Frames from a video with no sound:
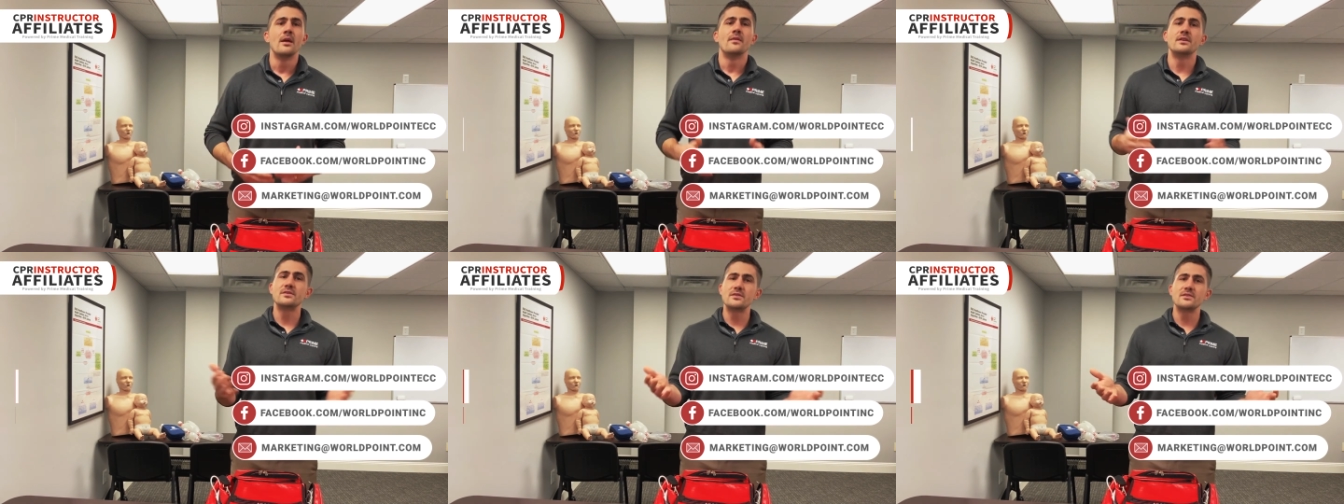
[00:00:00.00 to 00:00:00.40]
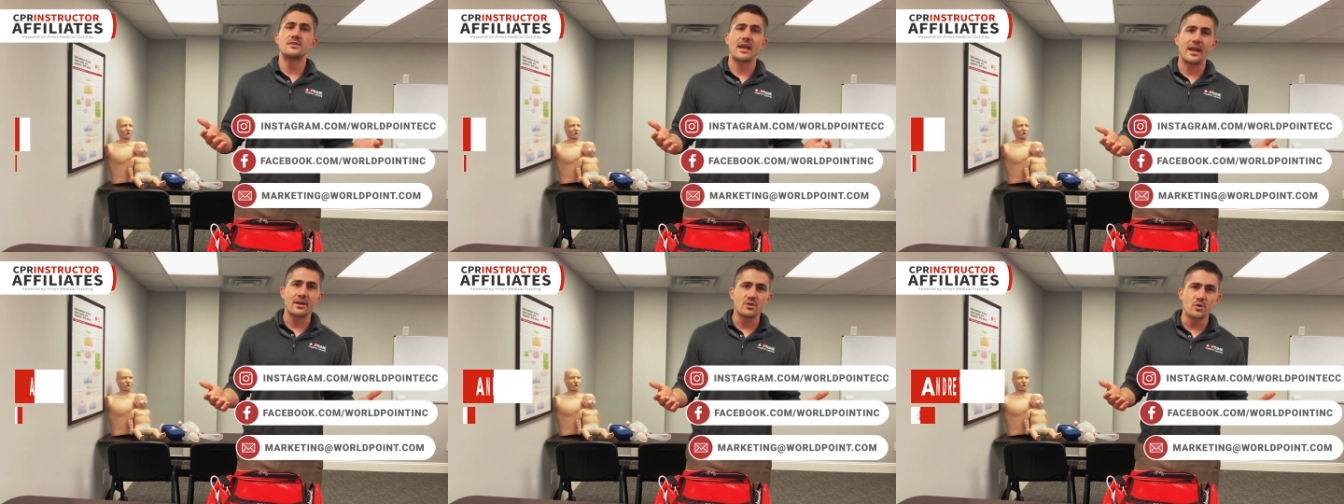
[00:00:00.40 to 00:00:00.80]
This is
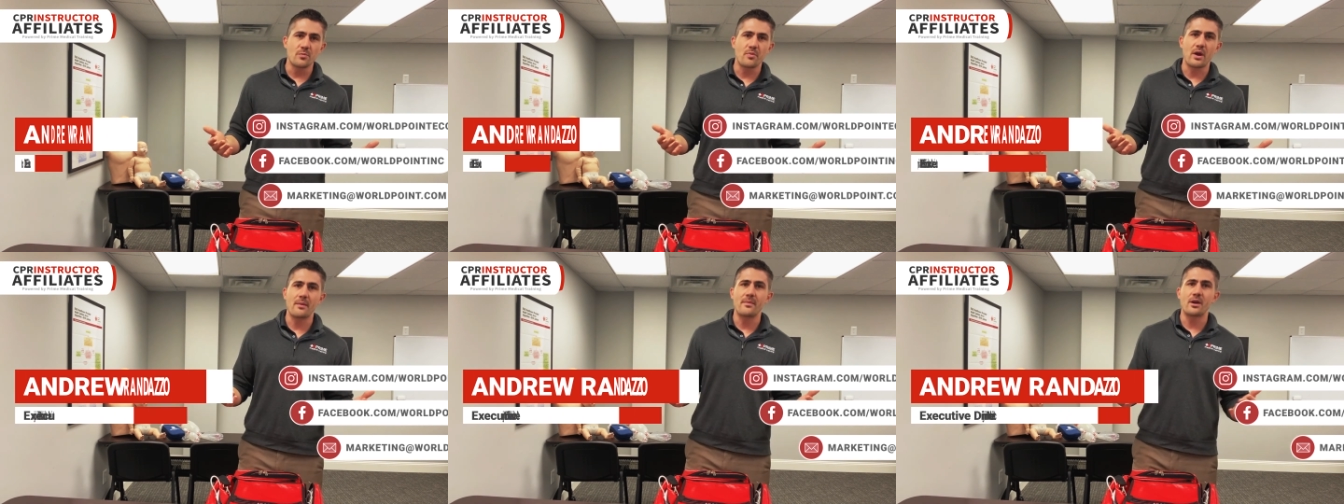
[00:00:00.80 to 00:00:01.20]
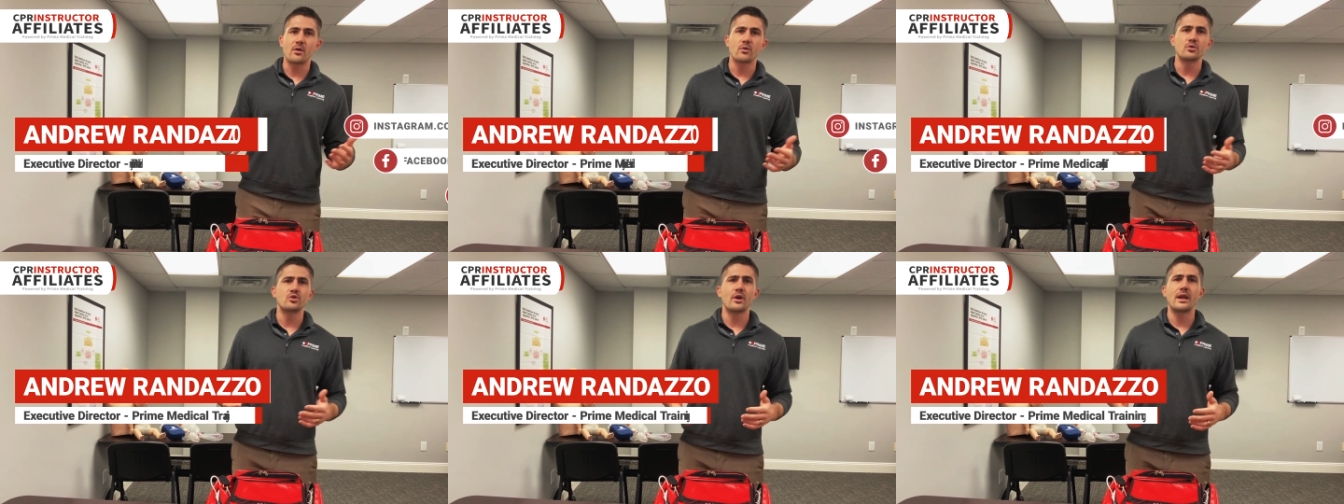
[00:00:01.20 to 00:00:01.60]
Andrew with Prime
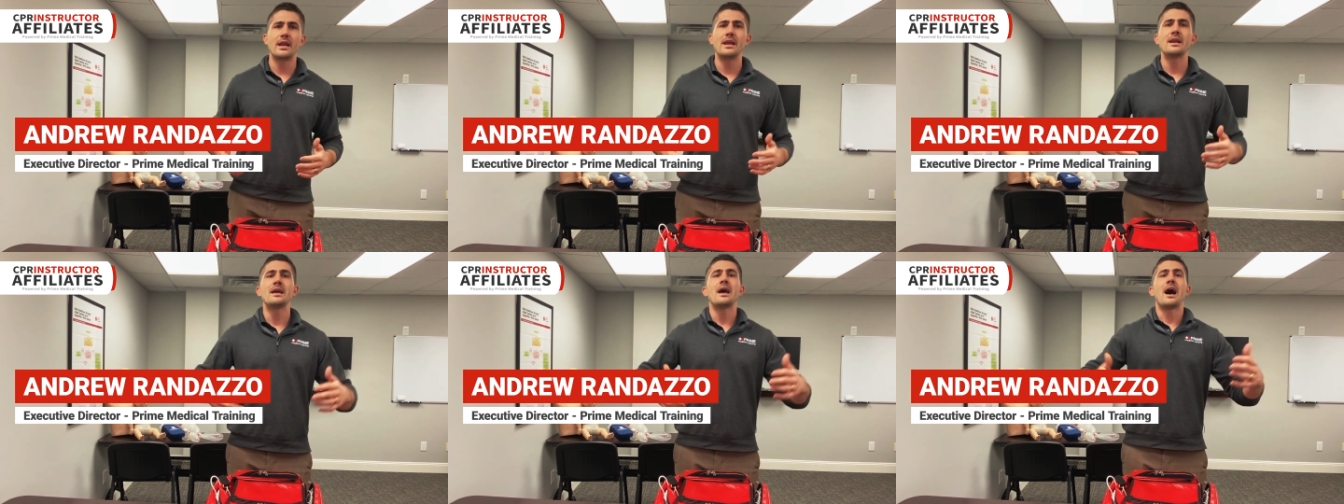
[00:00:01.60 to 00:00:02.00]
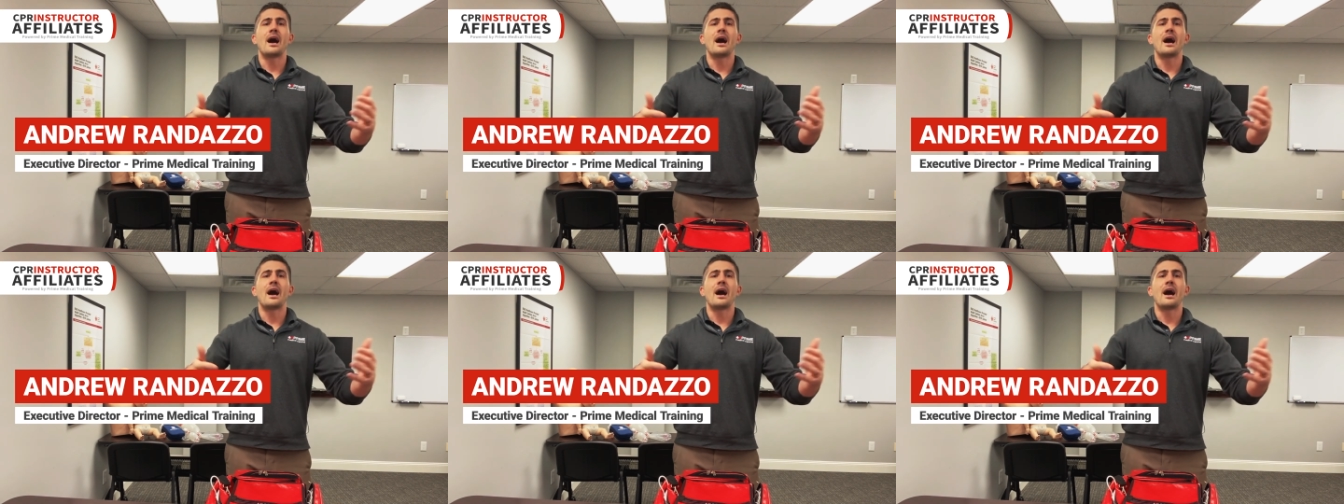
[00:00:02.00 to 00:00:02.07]
Medical Training.